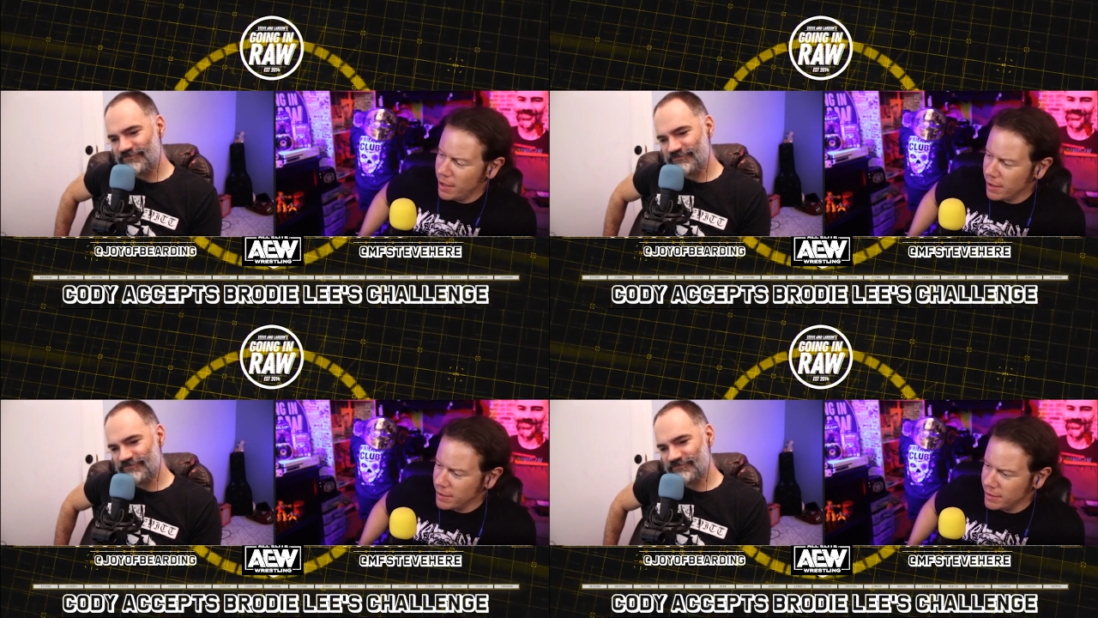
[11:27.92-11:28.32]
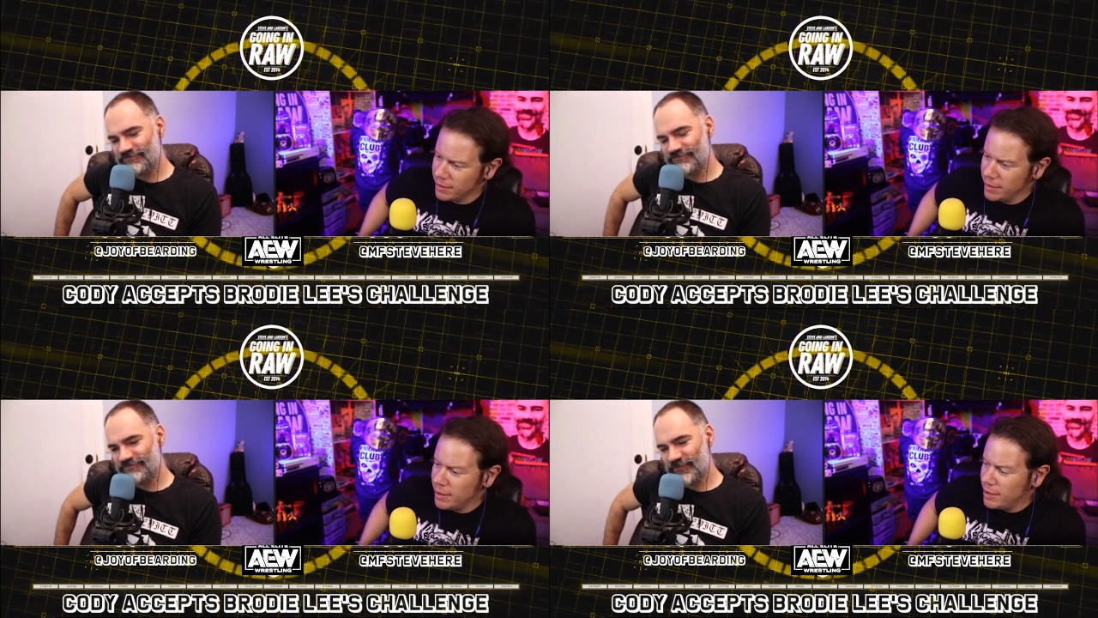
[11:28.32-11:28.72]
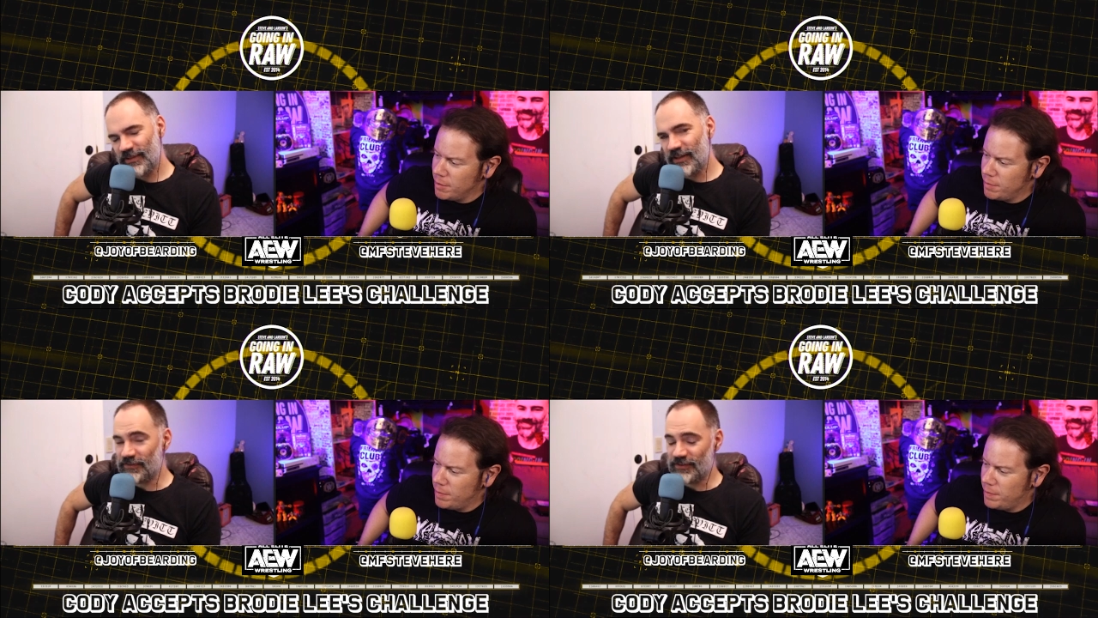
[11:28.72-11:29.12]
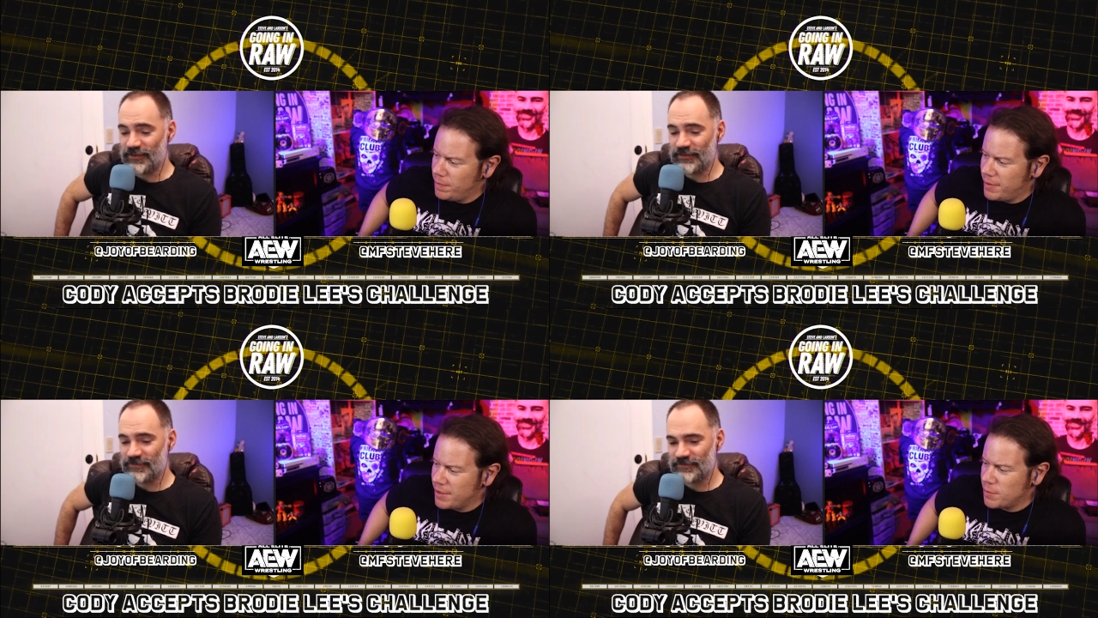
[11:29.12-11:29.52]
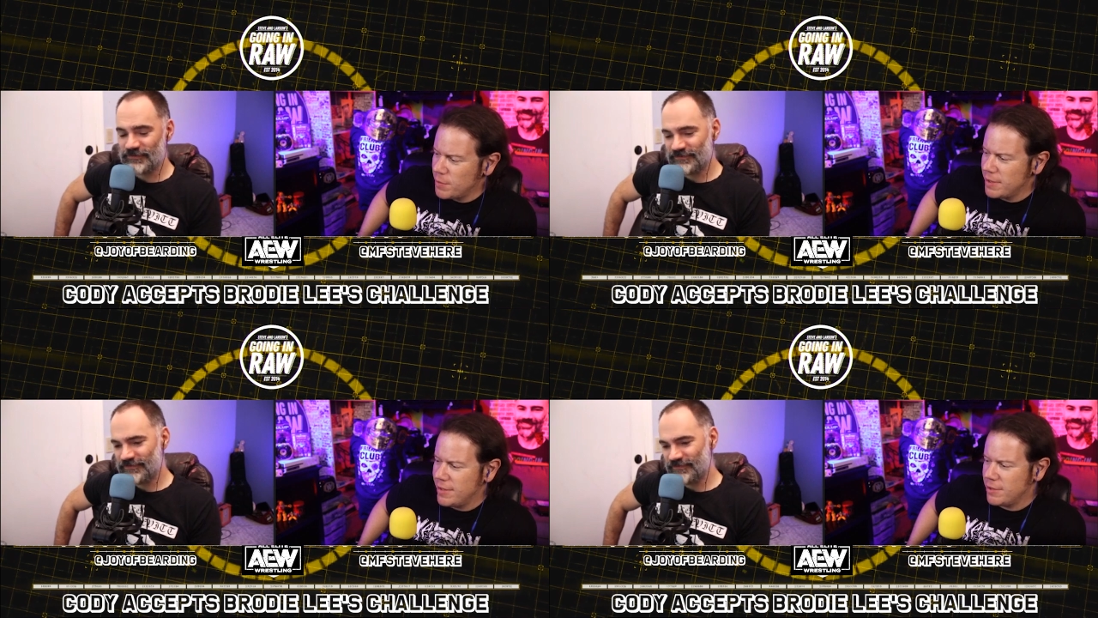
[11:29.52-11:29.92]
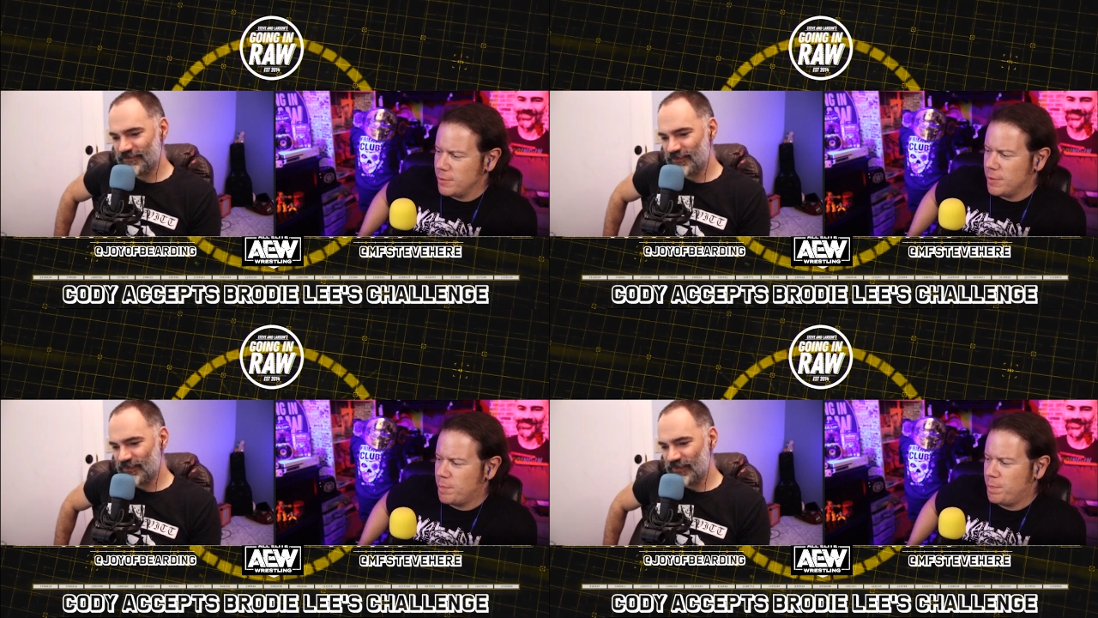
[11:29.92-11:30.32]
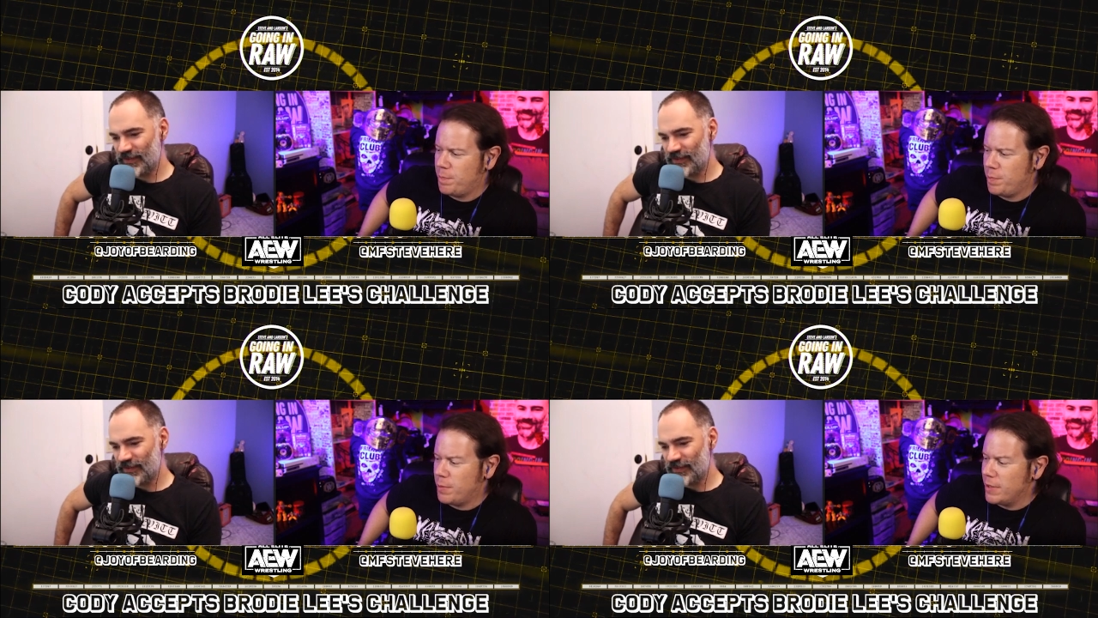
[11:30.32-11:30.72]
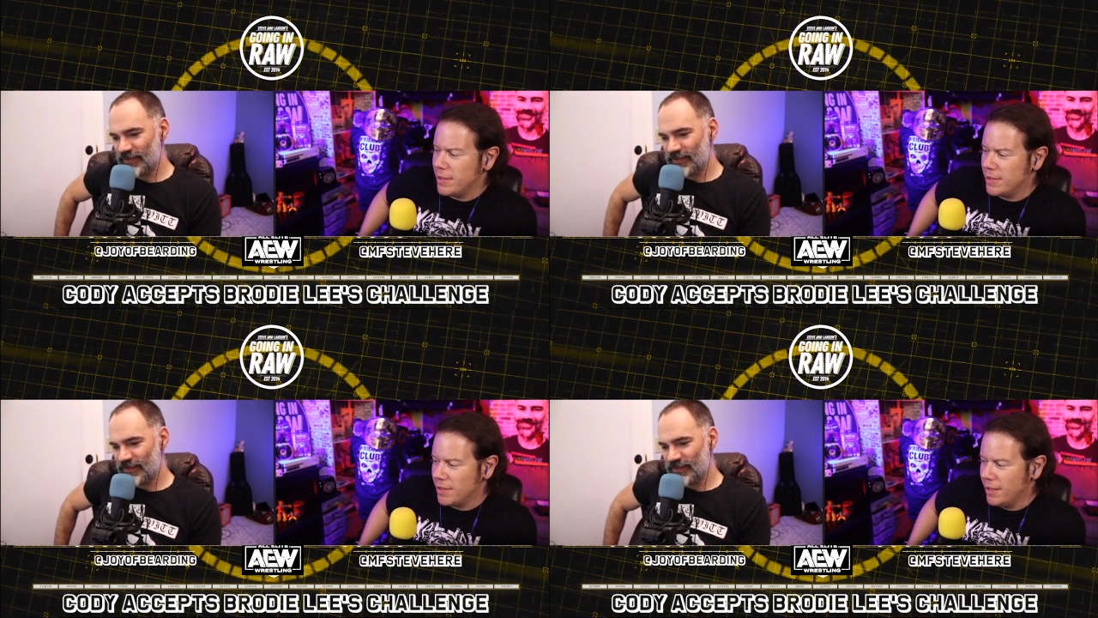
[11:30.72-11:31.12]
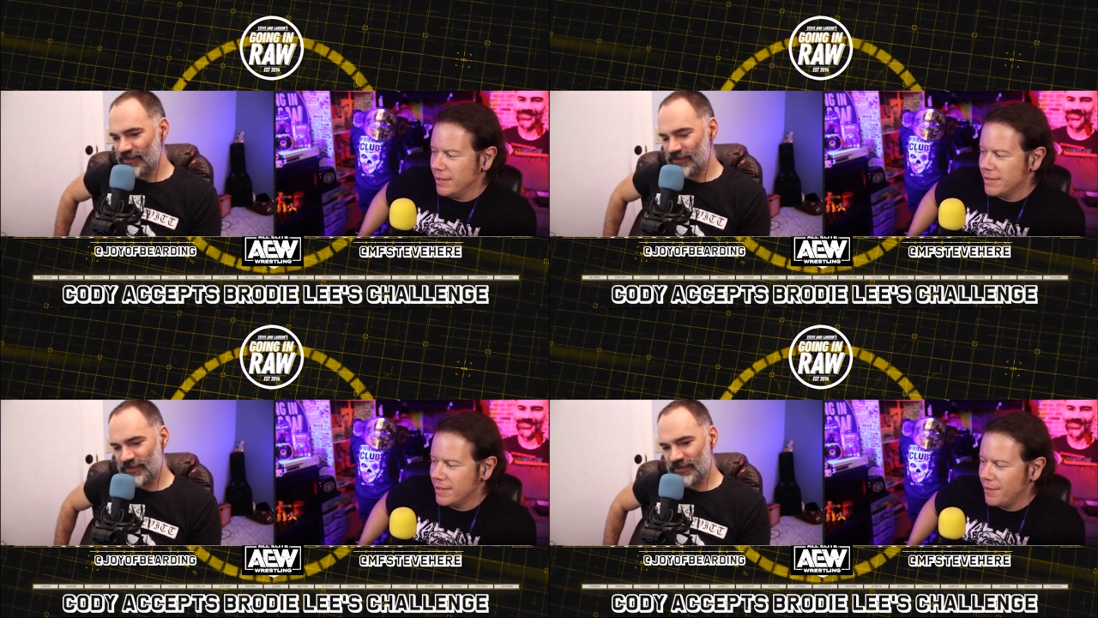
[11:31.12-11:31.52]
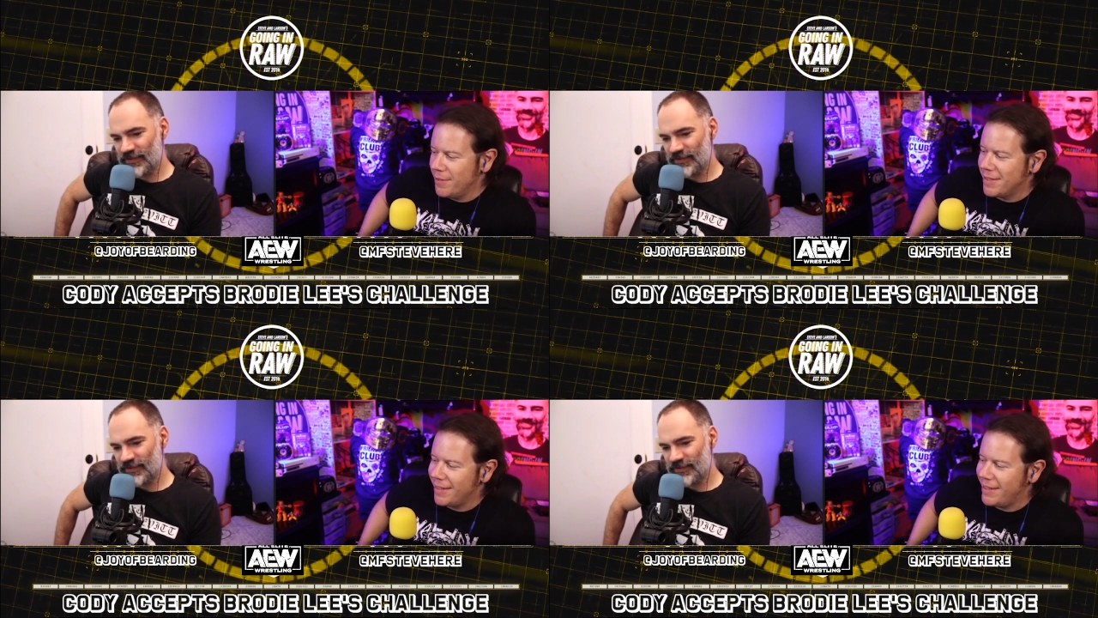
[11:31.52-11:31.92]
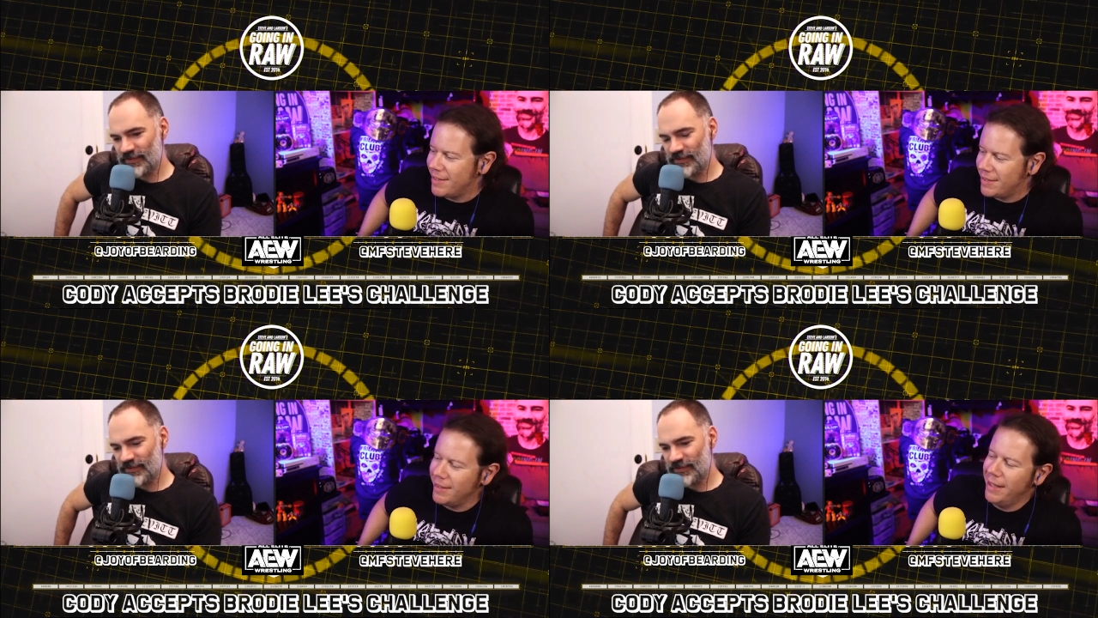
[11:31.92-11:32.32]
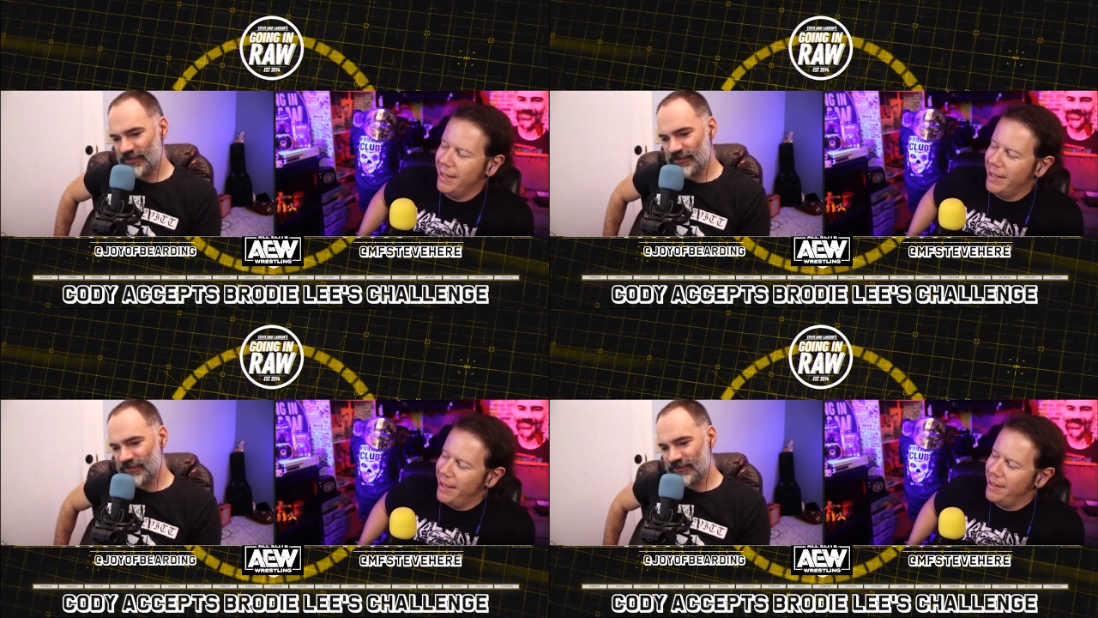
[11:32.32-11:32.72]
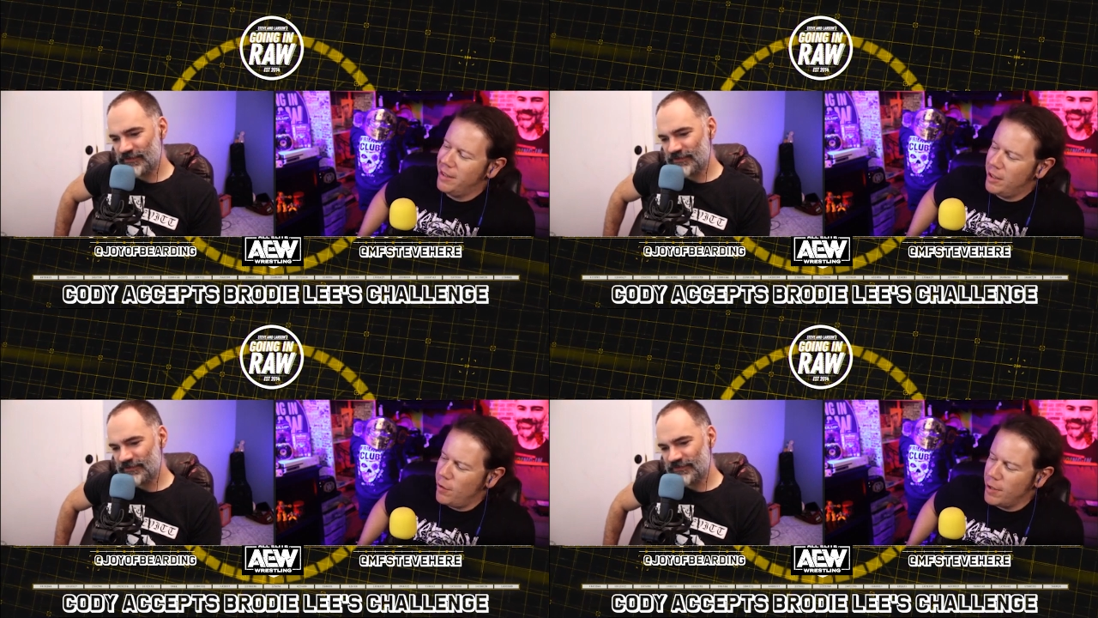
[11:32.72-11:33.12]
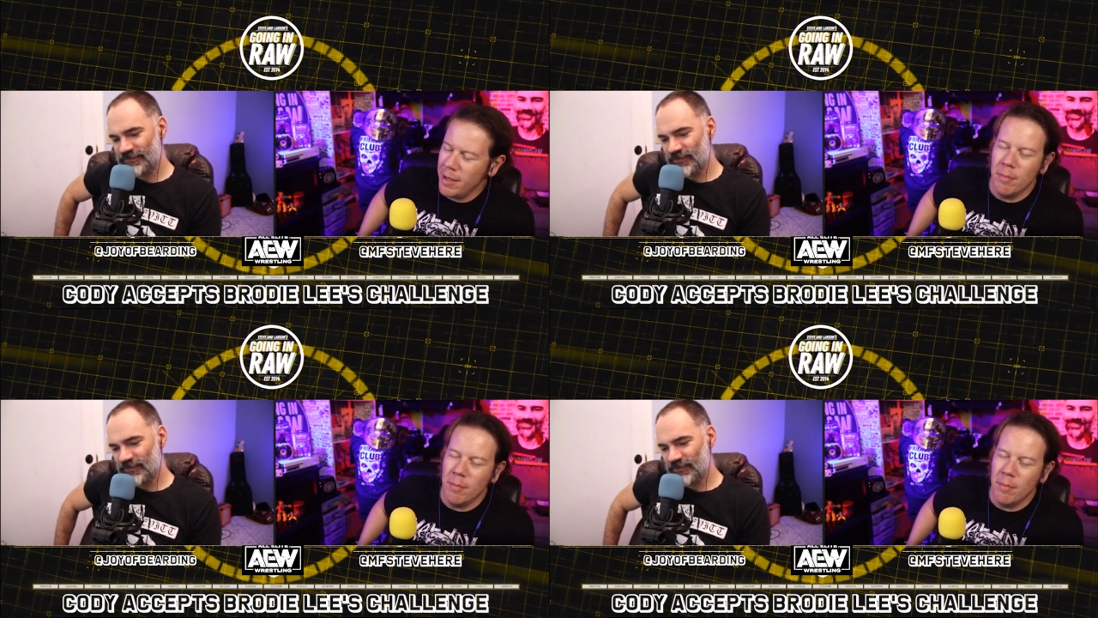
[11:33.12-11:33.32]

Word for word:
Speaker 1: talking. Definitely, this was this was pretty solid stuff. It's he's Cody